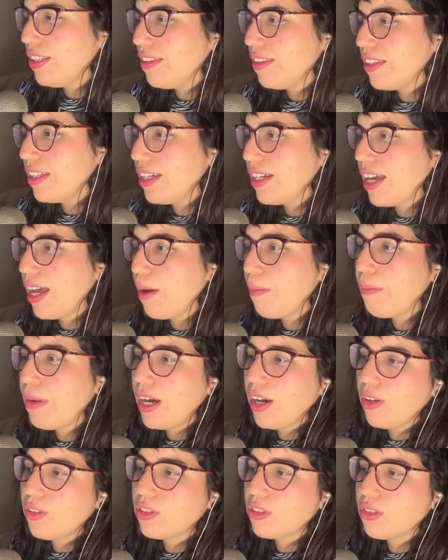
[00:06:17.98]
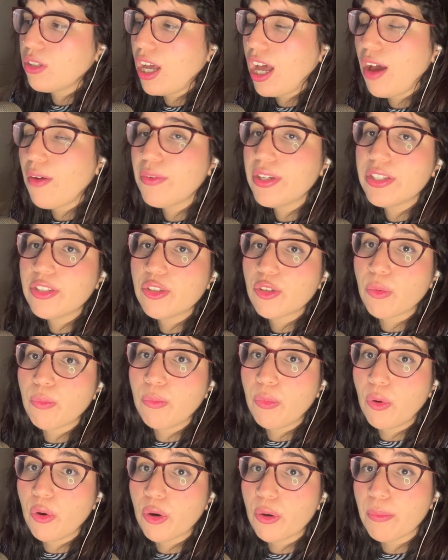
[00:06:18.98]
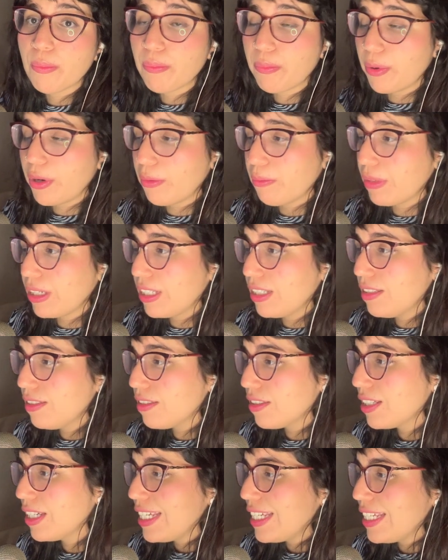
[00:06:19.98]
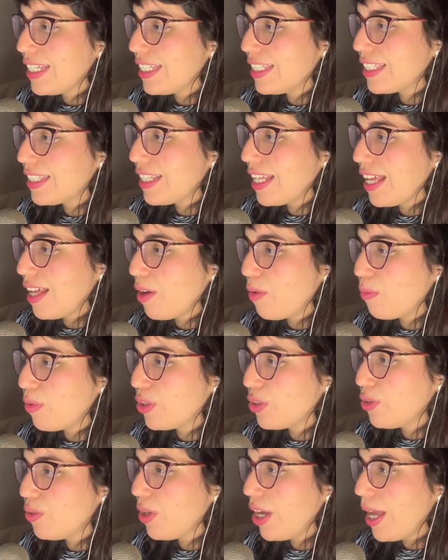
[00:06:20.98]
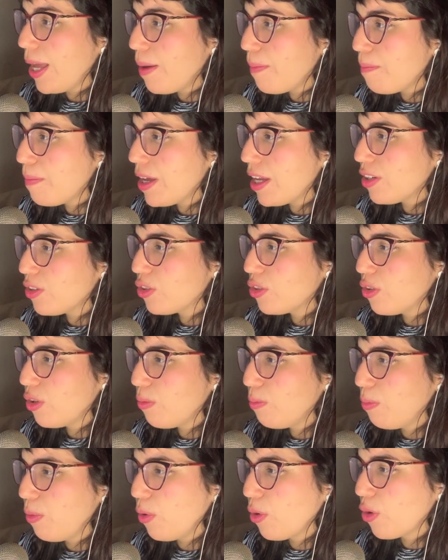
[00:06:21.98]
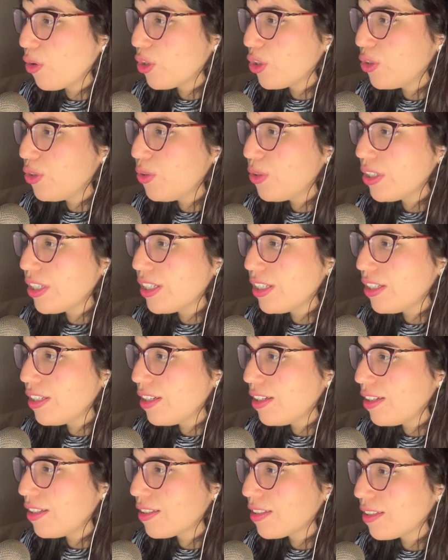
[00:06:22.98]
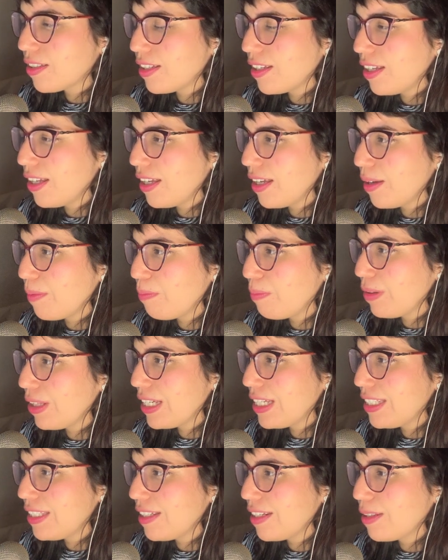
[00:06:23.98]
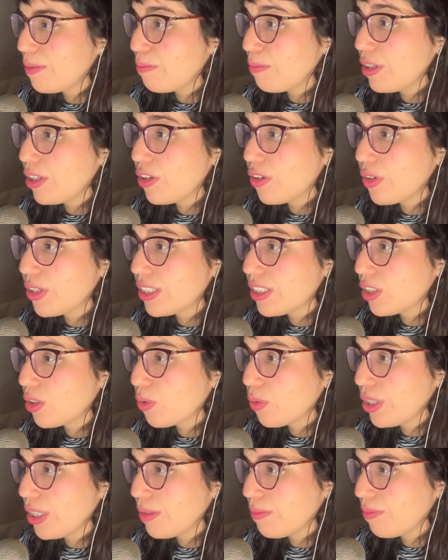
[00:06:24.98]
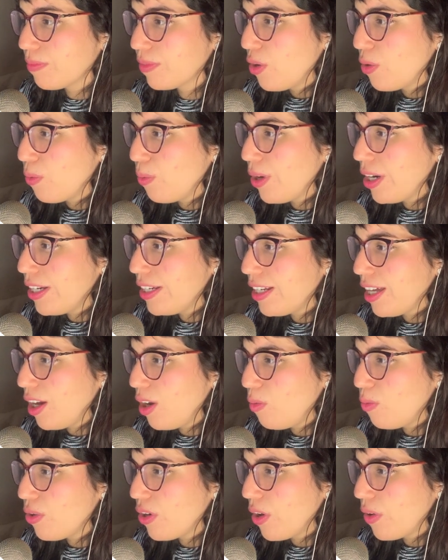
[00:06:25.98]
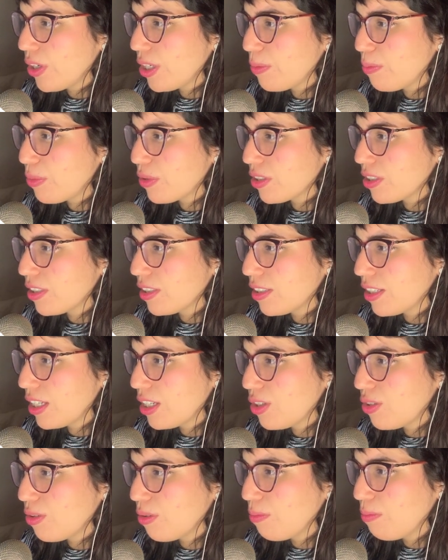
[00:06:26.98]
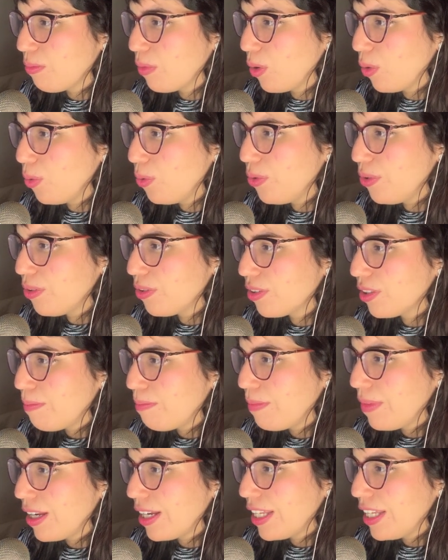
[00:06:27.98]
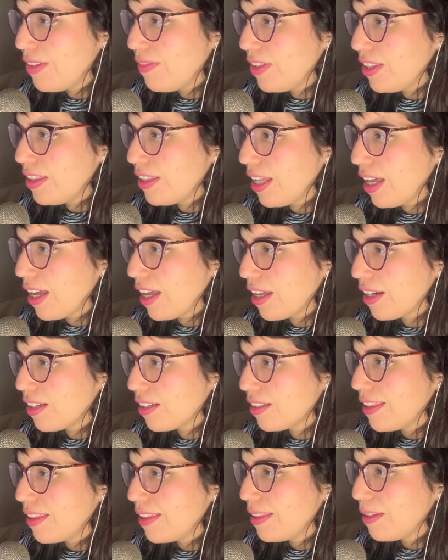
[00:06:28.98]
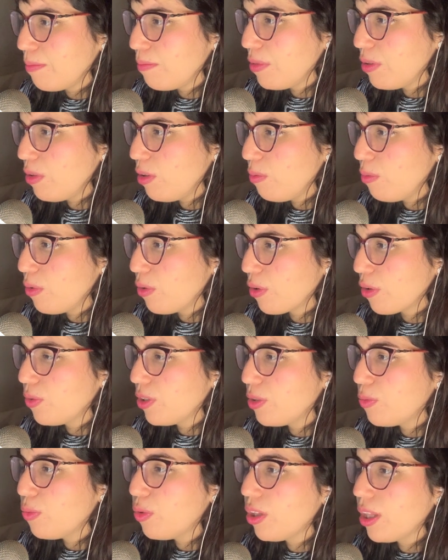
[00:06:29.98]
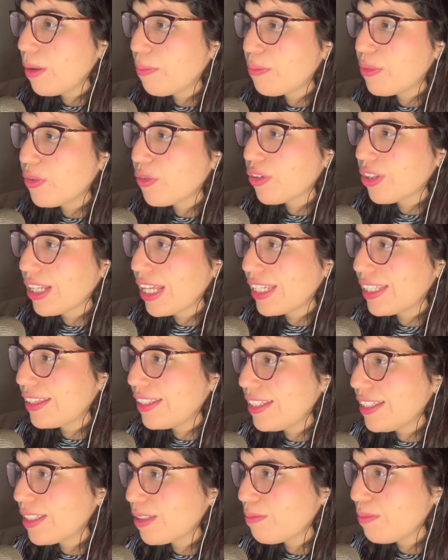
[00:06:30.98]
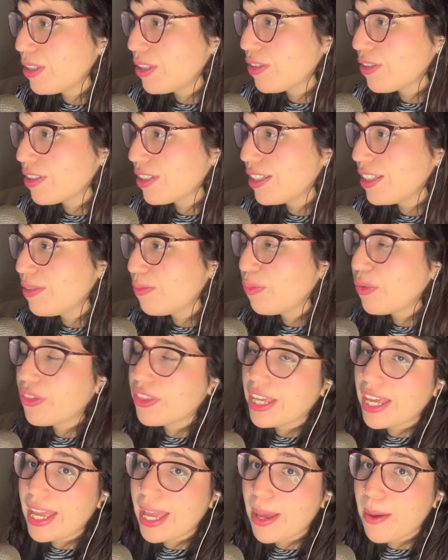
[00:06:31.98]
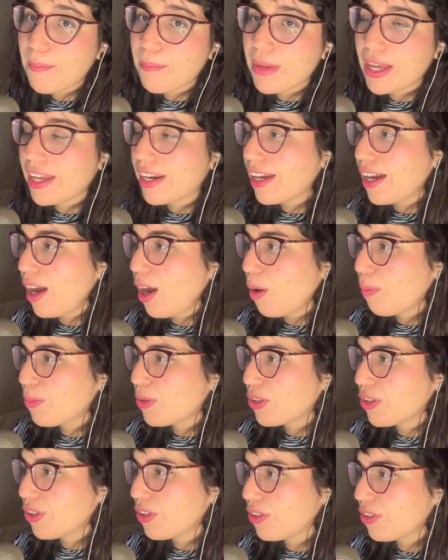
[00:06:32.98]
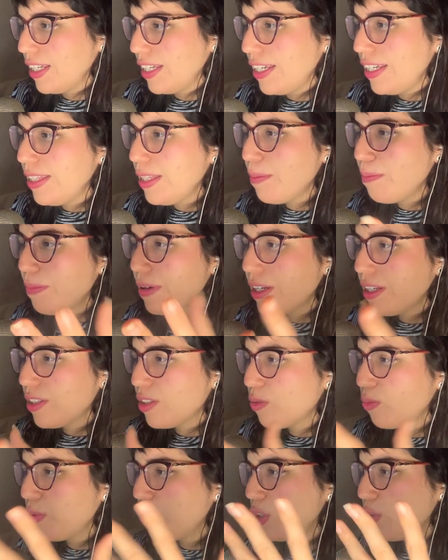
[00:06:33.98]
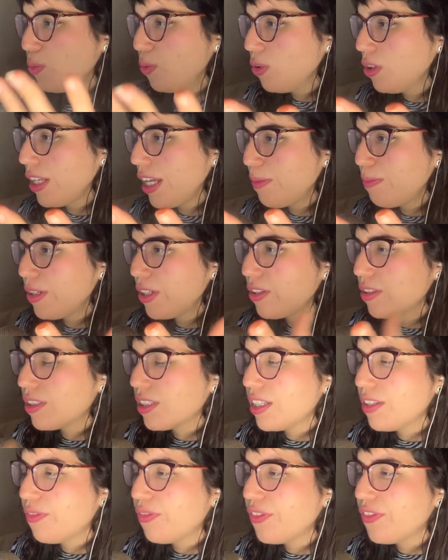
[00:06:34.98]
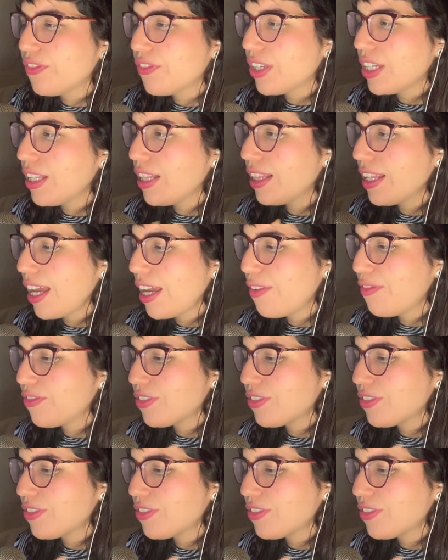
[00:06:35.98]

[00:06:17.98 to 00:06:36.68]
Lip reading: thing about having your board permanent is that when you embed your board, you cannot place it in bigger screen. Right now we are in presentation mode, but even that, the Miro board, it will appear like this because it's with the embed option. It depends what you would like, because if it's a live